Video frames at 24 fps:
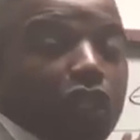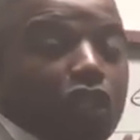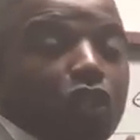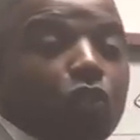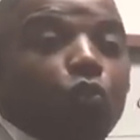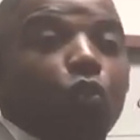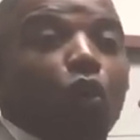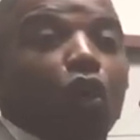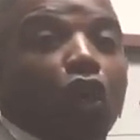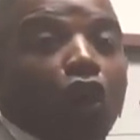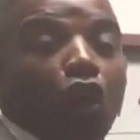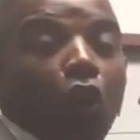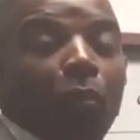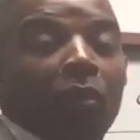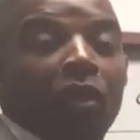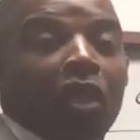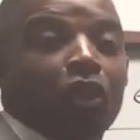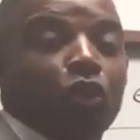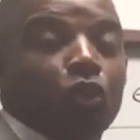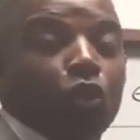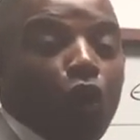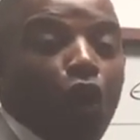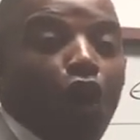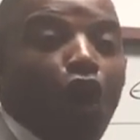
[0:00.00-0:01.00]
in this world
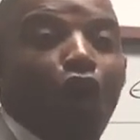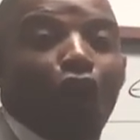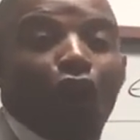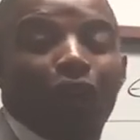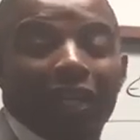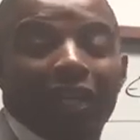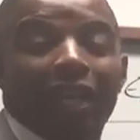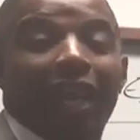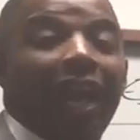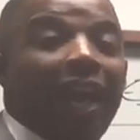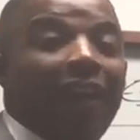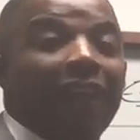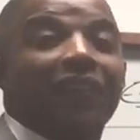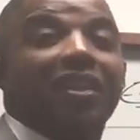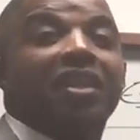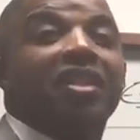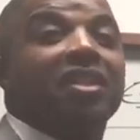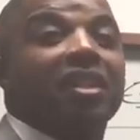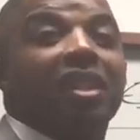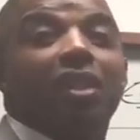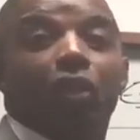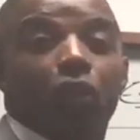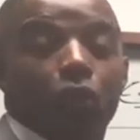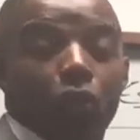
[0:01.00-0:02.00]
because you already have the
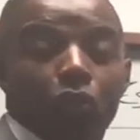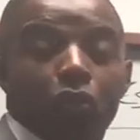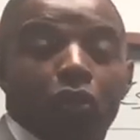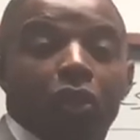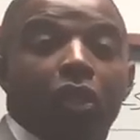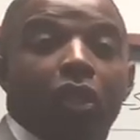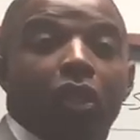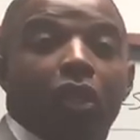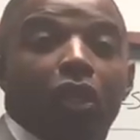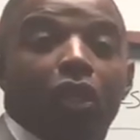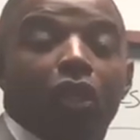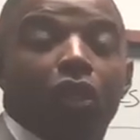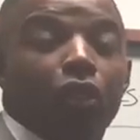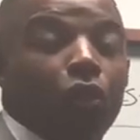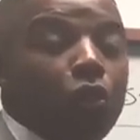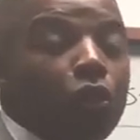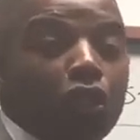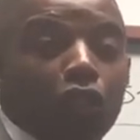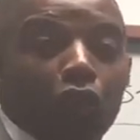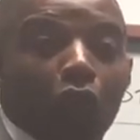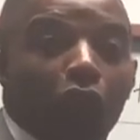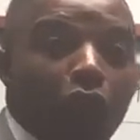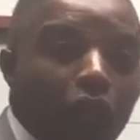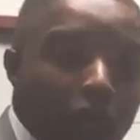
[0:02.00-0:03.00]
skills. You
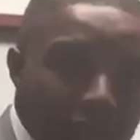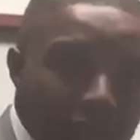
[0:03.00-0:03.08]
just don't